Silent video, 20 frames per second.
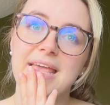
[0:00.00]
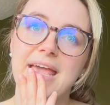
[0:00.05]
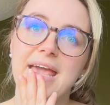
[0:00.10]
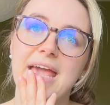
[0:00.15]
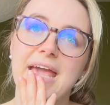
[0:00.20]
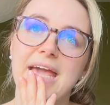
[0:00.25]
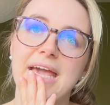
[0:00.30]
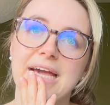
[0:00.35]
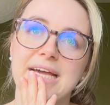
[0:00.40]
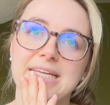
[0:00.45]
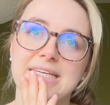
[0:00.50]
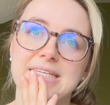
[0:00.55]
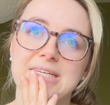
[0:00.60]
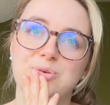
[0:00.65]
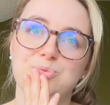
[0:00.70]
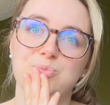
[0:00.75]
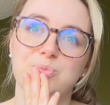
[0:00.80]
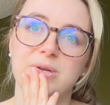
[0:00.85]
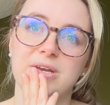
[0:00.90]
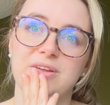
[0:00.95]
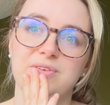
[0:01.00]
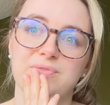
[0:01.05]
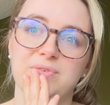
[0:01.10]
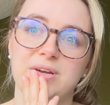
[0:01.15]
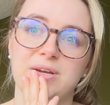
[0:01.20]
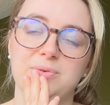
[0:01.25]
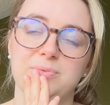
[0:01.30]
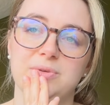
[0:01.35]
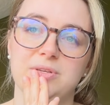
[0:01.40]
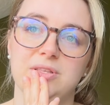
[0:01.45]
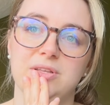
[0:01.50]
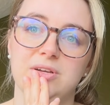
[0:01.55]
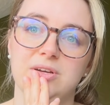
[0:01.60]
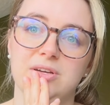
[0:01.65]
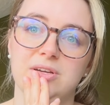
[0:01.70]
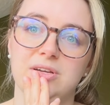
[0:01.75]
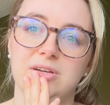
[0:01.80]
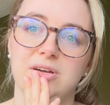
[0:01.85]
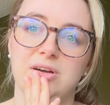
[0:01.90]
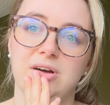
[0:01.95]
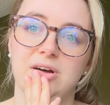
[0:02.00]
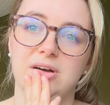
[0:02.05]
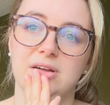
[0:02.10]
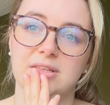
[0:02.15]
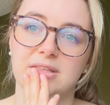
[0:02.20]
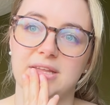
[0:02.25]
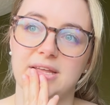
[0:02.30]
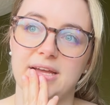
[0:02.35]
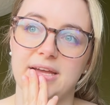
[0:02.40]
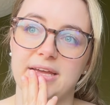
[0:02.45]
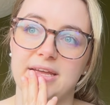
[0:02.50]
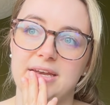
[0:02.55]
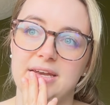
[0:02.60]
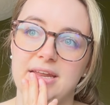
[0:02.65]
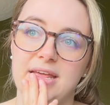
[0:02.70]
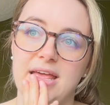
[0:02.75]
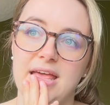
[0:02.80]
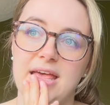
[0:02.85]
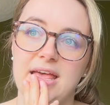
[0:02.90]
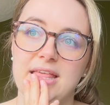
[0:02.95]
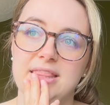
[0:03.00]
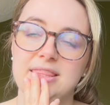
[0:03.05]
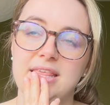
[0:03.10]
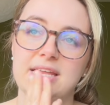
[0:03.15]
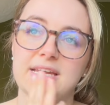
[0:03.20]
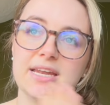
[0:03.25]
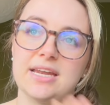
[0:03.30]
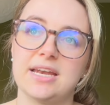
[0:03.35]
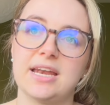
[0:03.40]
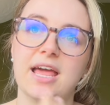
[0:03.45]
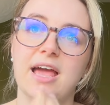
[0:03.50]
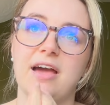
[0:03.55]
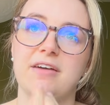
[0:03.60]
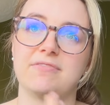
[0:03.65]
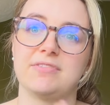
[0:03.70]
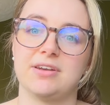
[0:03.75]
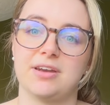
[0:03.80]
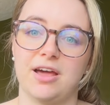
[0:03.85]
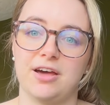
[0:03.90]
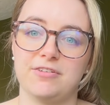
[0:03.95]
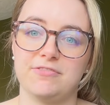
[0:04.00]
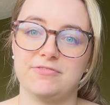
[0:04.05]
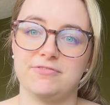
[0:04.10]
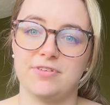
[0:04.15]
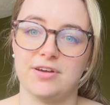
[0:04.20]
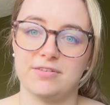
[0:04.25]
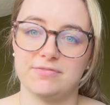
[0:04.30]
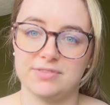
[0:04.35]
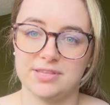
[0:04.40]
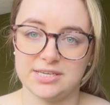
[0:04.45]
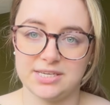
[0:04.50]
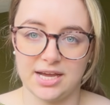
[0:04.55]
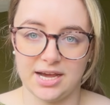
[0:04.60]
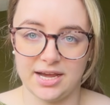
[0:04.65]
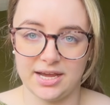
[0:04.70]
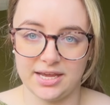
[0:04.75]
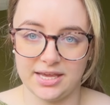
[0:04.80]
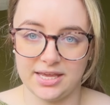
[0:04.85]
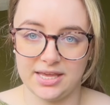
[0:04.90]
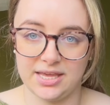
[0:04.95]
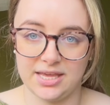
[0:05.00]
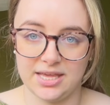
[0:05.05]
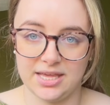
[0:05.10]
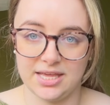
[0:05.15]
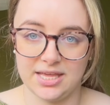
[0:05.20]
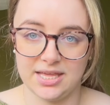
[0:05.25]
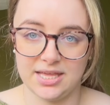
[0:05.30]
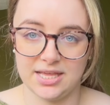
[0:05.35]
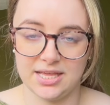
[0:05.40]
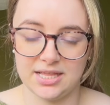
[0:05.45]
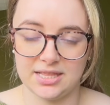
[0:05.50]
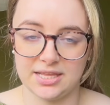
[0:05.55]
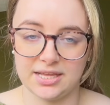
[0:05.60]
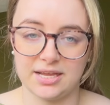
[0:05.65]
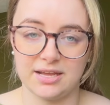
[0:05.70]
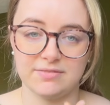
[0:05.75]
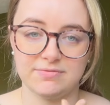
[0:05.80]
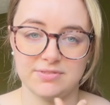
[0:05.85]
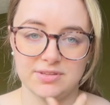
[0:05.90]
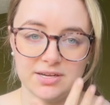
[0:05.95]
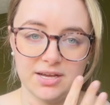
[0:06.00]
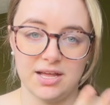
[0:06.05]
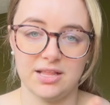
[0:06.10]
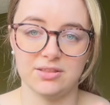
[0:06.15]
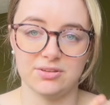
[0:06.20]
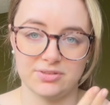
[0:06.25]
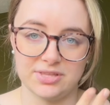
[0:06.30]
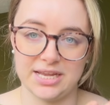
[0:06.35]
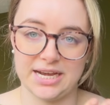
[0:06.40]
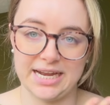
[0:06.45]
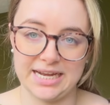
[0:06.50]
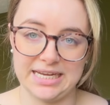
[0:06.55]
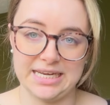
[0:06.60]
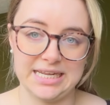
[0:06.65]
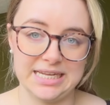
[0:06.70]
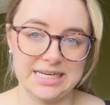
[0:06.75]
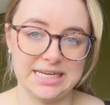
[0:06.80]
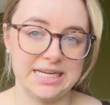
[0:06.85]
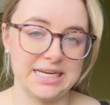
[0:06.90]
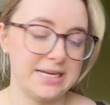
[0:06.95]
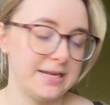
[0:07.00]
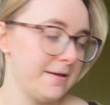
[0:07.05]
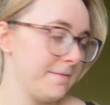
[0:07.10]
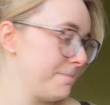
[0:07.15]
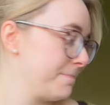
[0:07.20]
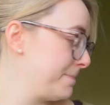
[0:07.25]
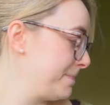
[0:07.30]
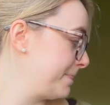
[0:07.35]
And whenever I would look online, they didn't have enough of the dye, like of the color that I needed.